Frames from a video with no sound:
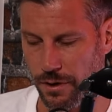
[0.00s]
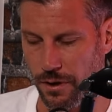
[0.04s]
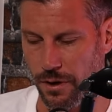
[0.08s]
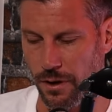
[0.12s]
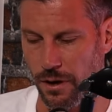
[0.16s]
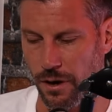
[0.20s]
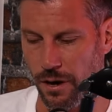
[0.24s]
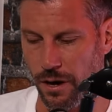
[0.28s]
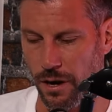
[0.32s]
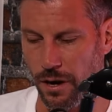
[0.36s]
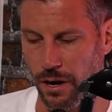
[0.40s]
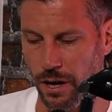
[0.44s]

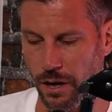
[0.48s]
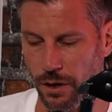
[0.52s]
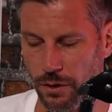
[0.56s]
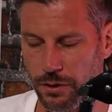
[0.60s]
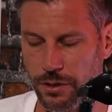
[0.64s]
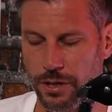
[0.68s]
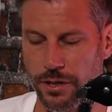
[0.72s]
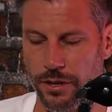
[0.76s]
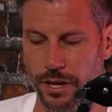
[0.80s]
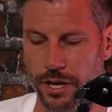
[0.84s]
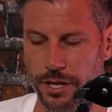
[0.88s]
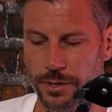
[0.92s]
I looked
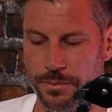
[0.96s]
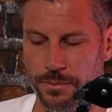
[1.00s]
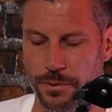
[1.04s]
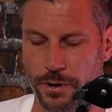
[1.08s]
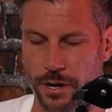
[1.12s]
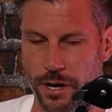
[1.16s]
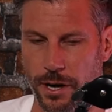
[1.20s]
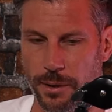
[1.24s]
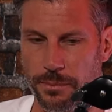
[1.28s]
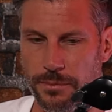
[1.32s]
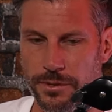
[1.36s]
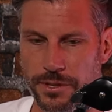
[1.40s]
at those
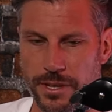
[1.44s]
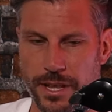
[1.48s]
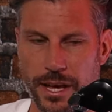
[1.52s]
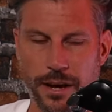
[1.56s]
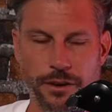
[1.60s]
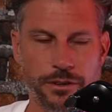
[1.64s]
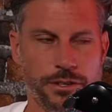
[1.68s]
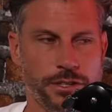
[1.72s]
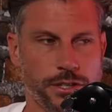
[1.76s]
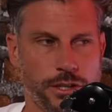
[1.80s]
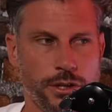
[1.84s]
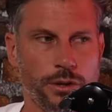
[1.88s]
programs, and they were
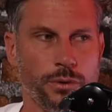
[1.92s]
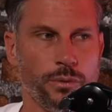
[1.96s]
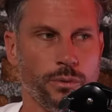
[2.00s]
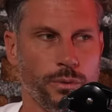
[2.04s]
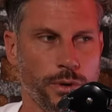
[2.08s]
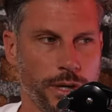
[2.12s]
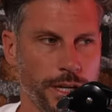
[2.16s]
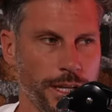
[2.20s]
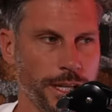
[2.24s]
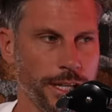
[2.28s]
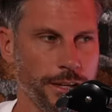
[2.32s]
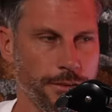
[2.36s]
still
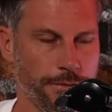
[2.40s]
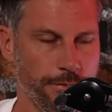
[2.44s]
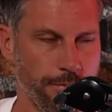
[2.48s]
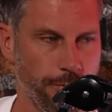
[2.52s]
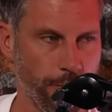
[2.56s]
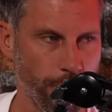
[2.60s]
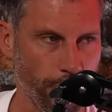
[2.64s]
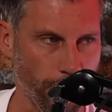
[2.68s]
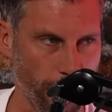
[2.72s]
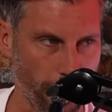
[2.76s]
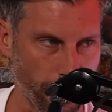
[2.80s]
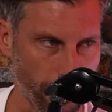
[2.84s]
really
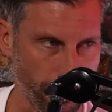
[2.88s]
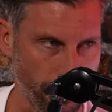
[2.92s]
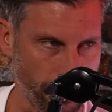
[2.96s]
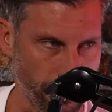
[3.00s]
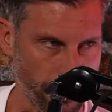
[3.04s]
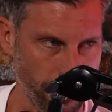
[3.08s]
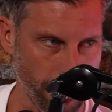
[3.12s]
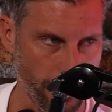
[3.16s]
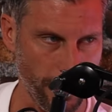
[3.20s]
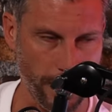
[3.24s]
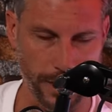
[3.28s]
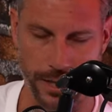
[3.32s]
full on,
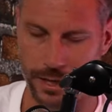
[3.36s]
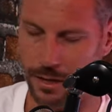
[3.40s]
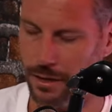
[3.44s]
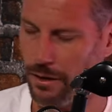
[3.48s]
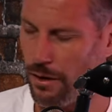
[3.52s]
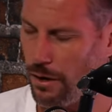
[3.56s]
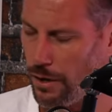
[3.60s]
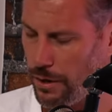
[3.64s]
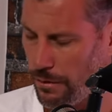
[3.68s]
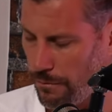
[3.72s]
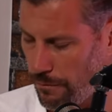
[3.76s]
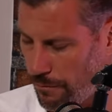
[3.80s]
like
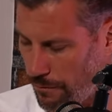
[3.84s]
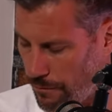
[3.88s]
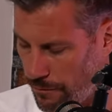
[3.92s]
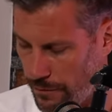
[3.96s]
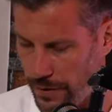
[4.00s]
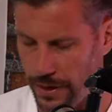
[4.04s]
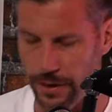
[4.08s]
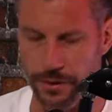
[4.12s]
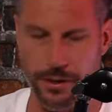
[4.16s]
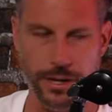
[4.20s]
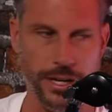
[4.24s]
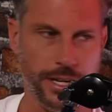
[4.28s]

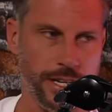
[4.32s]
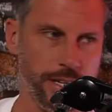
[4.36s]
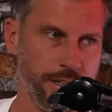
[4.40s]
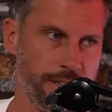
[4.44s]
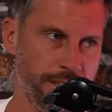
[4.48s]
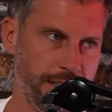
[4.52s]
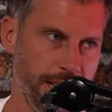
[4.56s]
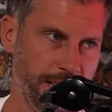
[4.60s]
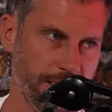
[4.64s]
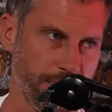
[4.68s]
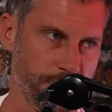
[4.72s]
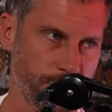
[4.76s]
very
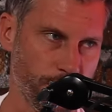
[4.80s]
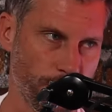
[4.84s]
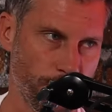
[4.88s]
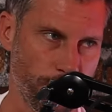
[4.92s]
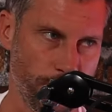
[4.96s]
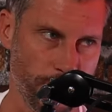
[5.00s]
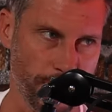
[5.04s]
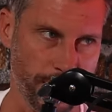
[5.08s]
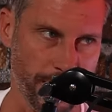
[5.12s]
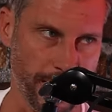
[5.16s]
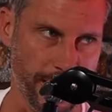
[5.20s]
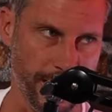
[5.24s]
intense
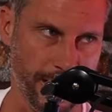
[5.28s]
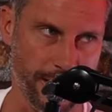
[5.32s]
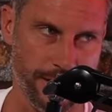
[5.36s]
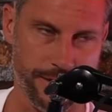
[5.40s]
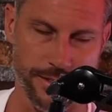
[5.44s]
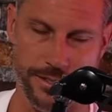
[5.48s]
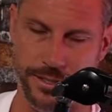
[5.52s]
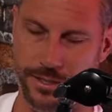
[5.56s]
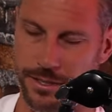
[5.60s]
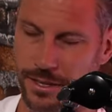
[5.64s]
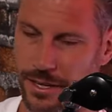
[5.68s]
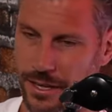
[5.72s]

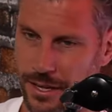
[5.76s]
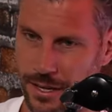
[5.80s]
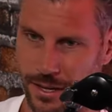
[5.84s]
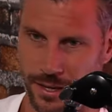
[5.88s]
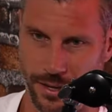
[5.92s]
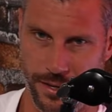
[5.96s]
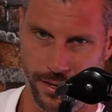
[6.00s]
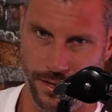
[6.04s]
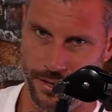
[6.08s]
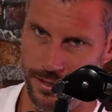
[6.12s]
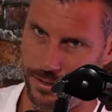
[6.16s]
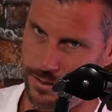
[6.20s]
workouts.
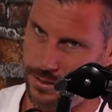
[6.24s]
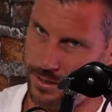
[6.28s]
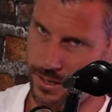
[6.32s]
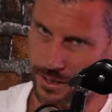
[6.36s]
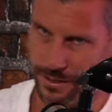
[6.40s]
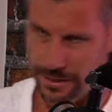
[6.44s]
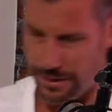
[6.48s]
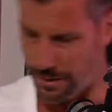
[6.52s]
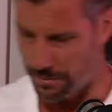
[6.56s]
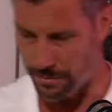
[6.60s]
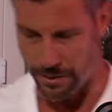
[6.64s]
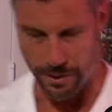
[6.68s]

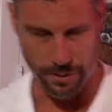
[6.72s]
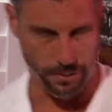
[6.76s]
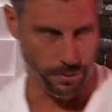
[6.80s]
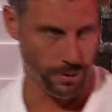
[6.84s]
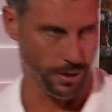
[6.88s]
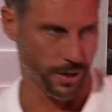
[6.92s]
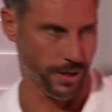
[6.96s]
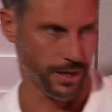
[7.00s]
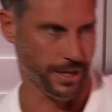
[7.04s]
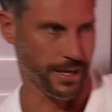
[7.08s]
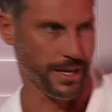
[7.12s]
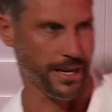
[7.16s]
sixty minute
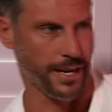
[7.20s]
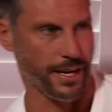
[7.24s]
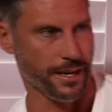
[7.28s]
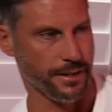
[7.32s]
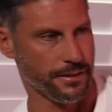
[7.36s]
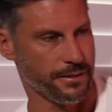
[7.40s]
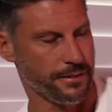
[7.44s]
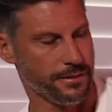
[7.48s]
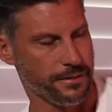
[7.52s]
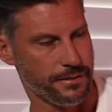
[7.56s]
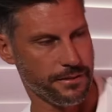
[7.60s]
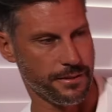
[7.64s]

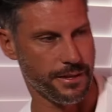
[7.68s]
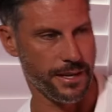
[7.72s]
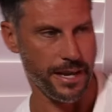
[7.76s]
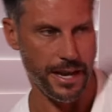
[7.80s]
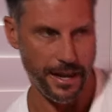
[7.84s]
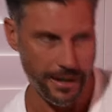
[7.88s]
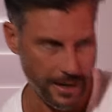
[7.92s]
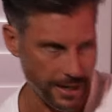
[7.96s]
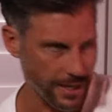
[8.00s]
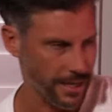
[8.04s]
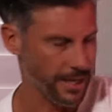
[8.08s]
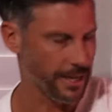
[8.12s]
workouts,
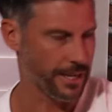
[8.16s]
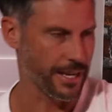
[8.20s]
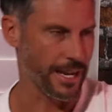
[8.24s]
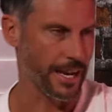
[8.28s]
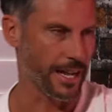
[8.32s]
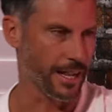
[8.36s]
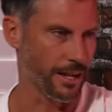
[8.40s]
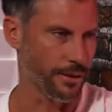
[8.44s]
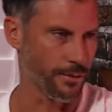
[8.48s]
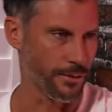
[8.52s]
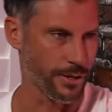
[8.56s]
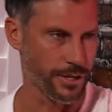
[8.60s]
counting your
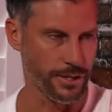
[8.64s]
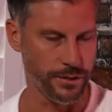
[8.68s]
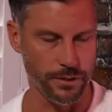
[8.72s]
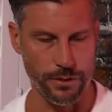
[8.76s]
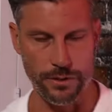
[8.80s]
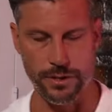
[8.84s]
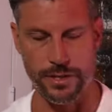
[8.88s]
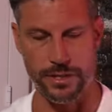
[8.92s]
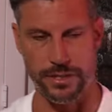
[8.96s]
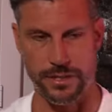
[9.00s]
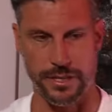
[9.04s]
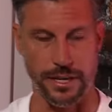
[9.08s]
calories, all
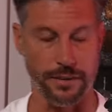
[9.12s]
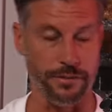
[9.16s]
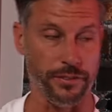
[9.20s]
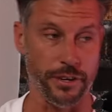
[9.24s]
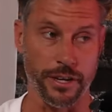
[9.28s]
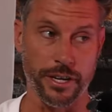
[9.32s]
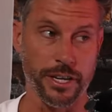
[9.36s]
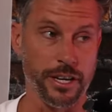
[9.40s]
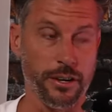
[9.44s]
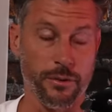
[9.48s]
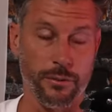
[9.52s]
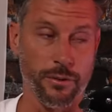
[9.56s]
this stuff that I
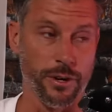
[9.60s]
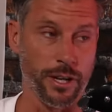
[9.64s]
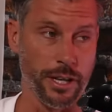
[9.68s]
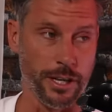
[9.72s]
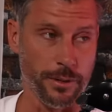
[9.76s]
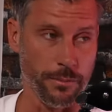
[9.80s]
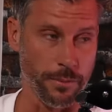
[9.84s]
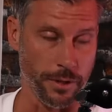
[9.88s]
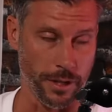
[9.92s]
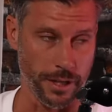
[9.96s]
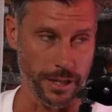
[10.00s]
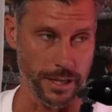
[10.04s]
didn't really
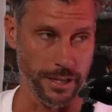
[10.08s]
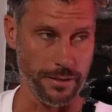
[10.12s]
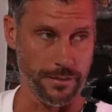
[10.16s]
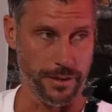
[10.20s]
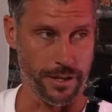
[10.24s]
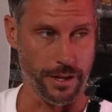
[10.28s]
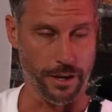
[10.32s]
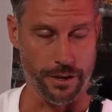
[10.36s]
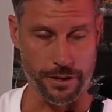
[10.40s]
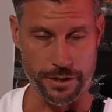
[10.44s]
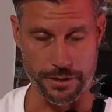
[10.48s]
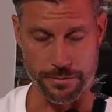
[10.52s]
believe in.
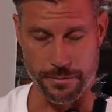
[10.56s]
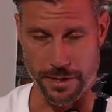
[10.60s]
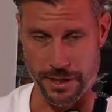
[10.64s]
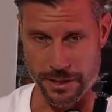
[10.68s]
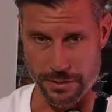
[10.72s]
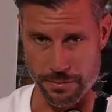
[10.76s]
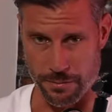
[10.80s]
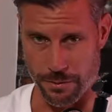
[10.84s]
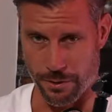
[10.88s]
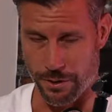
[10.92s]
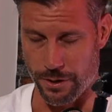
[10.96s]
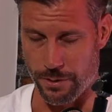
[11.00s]
I was
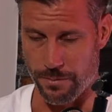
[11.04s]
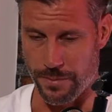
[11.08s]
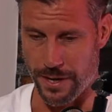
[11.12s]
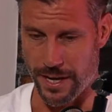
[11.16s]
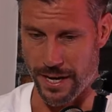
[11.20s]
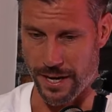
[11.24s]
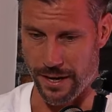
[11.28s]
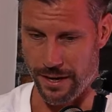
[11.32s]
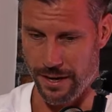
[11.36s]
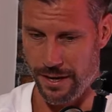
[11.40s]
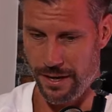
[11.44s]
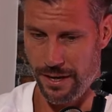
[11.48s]
much more
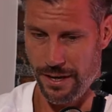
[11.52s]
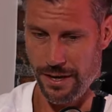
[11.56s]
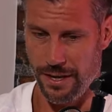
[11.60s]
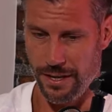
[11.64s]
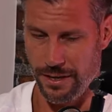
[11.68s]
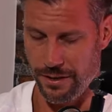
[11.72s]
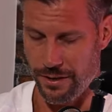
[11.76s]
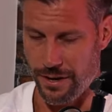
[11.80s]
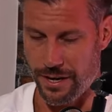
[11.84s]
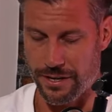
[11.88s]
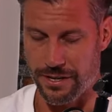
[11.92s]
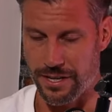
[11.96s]
about,
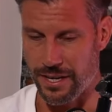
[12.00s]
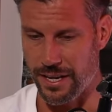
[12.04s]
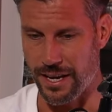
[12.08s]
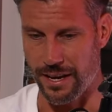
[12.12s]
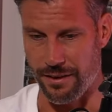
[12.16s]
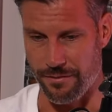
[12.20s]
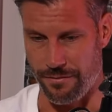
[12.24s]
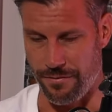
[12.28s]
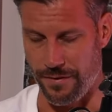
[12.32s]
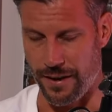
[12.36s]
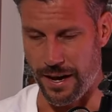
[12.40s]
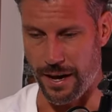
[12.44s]
you actually get
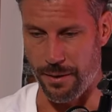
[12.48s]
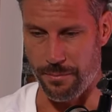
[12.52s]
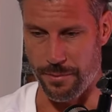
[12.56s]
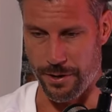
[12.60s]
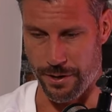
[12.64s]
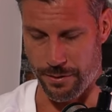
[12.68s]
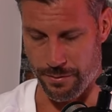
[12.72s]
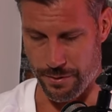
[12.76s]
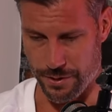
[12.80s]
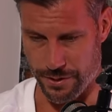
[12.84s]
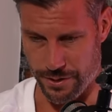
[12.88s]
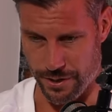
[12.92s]
far better
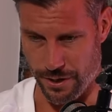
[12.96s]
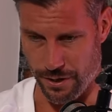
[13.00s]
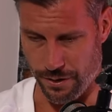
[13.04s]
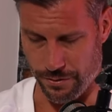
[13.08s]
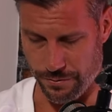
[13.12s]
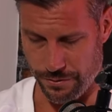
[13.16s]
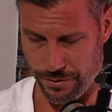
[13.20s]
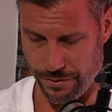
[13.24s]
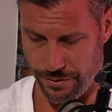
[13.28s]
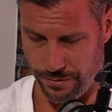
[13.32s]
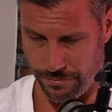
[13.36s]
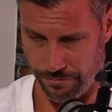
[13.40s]

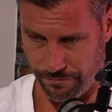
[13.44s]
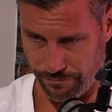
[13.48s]
results.